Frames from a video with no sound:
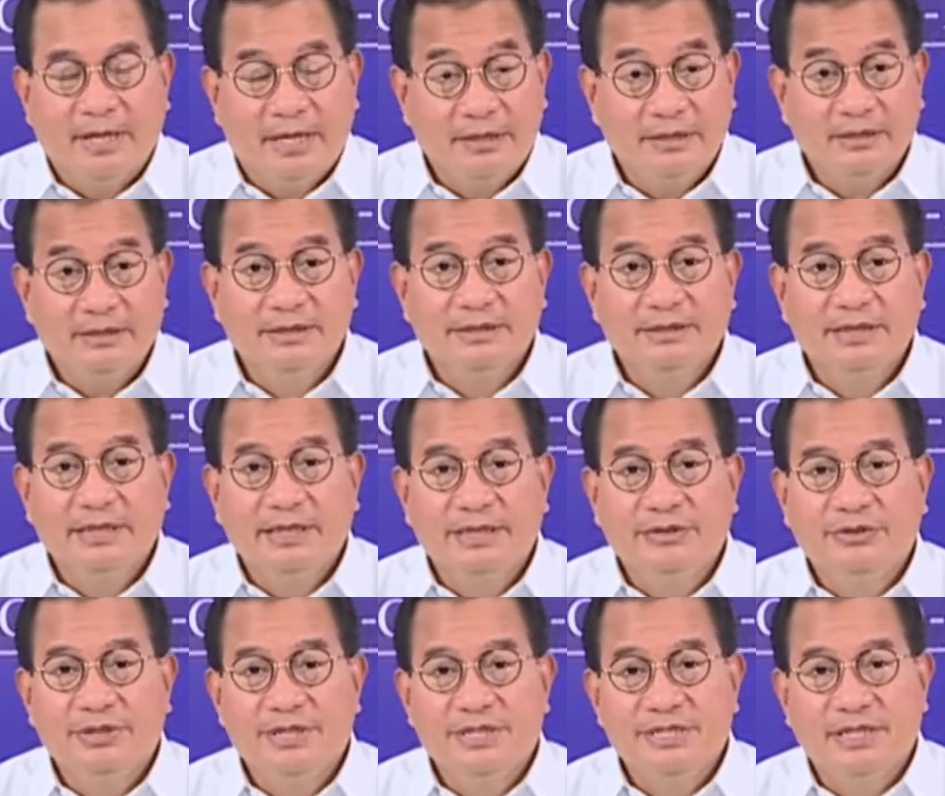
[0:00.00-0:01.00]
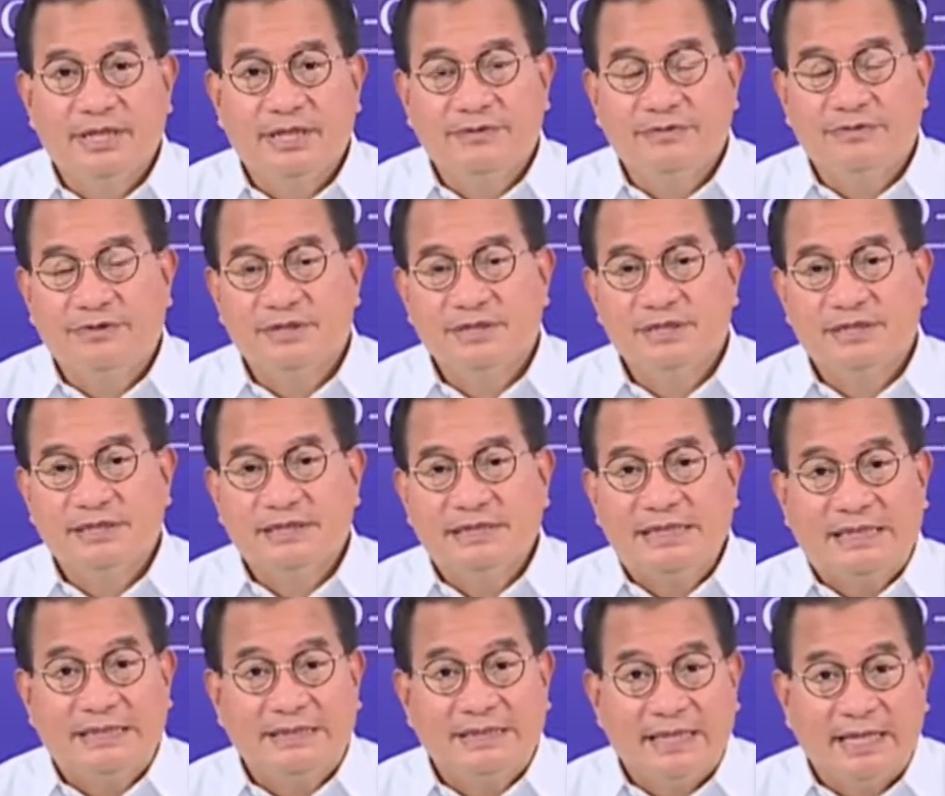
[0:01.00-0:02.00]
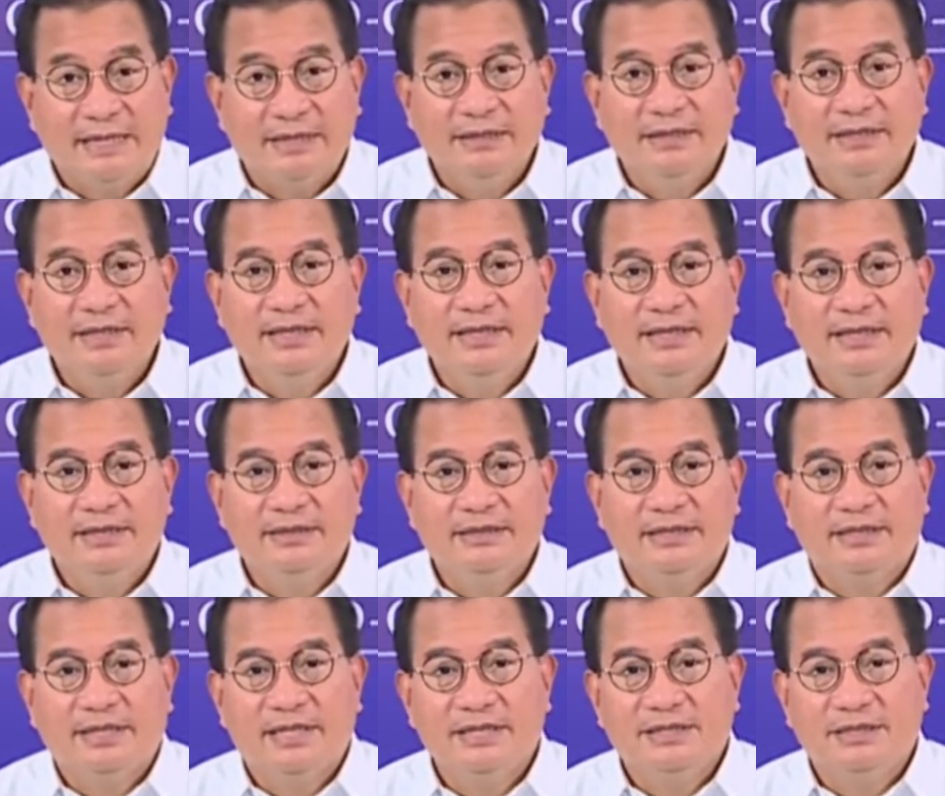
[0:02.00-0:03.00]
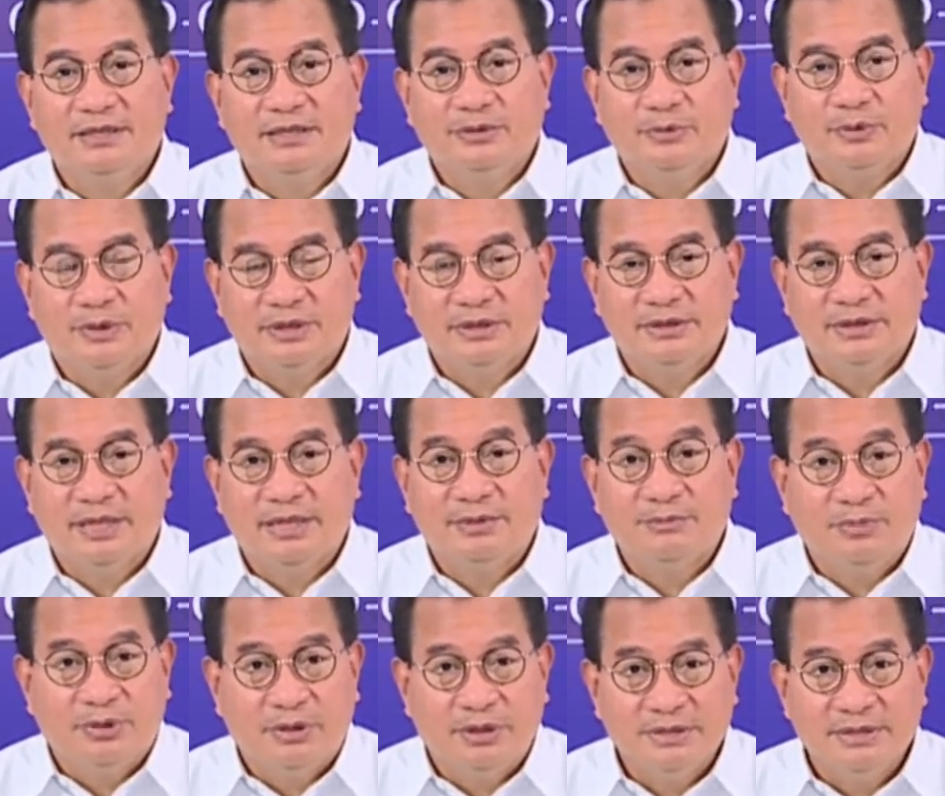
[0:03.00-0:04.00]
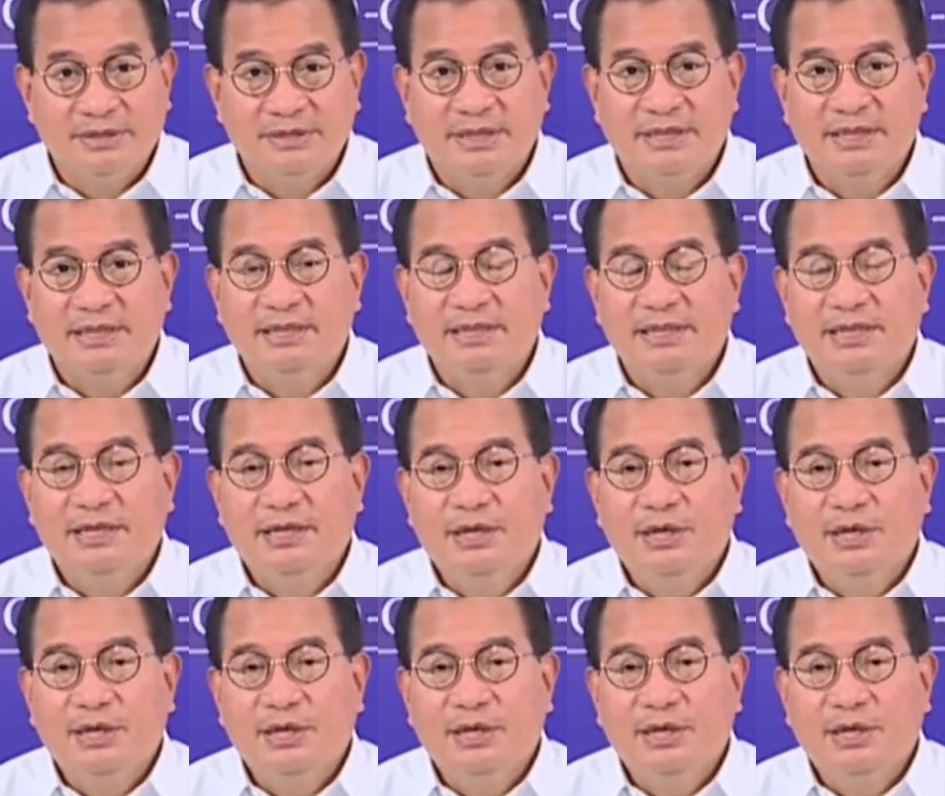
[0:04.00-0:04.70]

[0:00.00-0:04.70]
And currently, Indonesia enforces a 10-day international quarantine policy